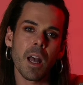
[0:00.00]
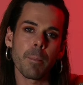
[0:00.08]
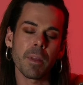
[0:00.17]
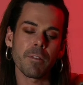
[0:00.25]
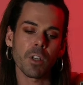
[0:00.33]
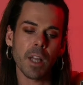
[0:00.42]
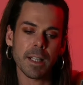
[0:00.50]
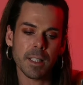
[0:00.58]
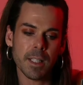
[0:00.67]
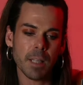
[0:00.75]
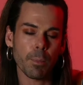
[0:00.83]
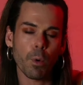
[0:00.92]
If you'd like to
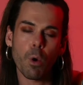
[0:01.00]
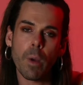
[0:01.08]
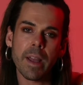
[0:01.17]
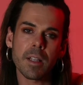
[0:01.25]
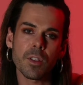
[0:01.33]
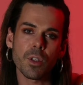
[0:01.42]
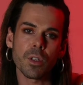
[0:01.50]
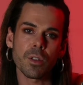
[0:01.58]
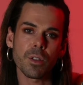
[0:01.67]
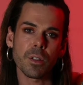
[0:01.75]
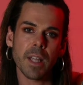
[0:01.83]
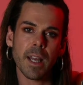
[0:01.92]
tip, always, you can
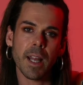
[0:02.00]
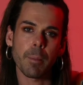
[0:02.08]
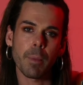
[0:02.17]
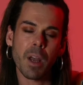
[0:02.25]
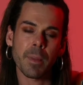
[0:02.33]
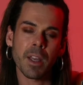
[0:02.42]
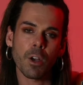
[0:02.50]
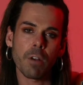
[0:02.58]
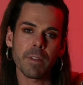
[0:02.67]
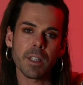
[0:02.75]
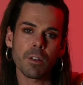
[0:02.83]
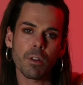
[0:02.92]
do that at
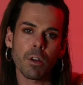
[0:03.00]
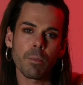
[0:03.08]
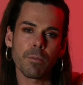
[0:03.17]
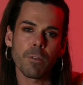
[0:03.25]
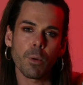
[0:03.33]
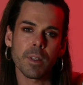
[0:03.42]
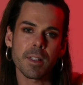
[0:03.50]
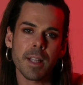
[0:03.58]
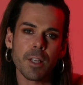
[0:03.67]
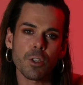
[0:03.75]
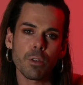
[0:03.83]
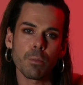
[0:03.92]

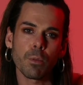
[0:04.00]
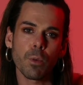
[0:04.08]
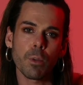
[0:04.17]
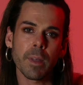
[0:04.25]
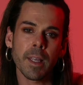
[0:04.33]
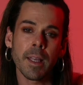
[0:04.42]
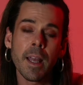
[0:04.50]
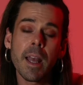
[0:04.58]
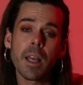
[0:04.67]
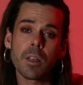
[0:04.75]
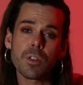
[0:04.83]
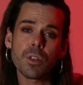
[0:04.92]
buymeacoffee.com/UmaRuby,
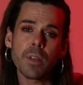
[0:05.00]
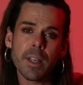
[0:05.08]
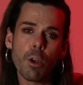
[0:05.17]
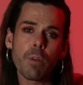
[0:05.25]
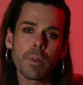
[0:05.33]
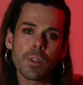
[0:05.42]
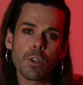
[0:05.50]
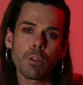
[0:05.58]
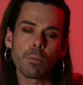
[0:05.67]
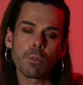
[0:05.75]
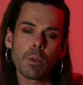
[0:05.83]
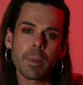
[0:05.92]
and do head over to
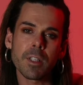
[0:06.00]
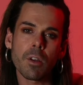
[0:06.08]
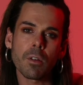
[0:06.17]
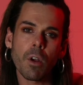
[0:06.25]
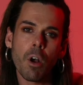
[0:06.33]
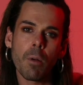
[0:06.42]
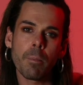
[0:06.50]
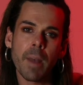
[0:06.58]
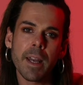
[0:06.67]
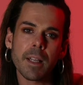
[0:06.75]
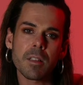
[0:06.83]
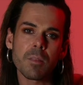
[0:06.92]
umaruby.com
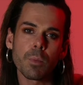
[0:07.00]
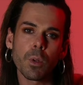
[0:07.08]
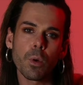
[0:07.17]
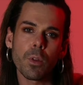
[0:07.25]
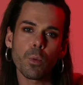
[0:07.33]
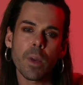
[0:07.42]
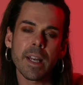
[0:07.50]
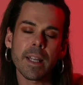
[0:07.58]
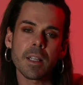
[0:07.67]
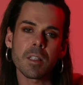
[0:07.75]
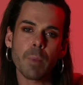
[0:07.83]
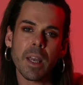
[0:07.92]
and explore the
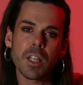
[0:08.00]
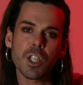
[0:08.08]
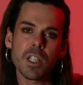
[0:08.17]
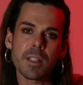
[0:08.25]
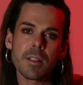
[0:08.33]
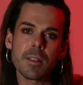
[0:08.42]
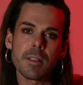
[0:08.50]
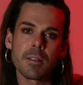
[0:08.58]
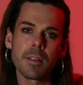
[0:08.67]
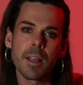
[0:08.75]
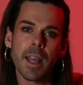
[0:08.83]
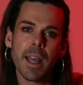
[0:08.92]
readings pages
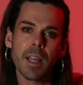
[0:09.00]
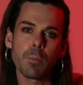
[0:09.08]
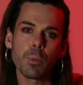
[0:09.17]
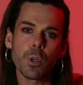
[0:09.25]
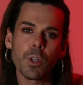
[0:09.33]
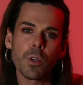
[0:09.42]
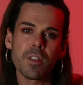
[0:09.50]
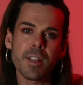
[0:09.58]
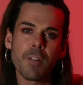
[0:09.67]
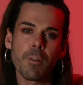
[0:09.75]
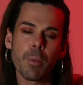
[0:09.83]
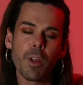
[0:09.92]
and book
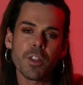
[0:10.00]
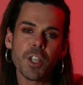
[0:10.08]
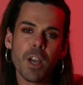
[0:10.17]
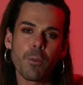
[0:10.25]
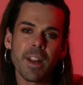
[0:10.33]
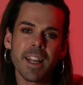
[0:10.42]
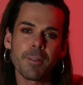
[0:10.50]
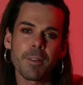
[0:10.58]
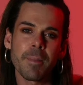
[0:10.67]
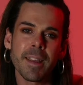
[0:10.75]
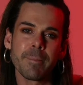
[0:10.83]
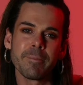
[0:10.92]
yourself a birth chart reading with
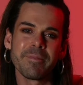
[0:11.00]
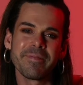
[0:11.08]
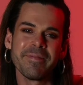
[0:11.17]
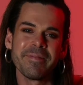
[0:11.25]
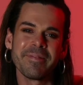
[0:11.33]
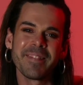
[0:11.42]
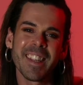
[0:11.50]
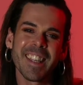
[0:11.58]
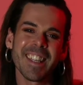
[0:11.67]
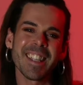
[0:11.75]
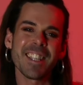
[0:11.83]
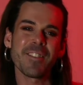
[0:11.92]
me.
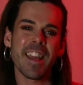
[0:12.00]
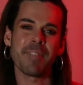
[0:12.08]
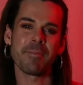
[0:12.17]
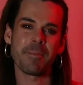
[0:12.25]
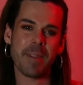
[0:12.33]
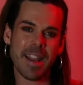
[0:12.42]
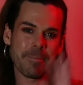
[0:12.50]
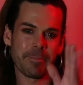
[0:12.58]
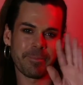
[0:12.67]
Until then, bye.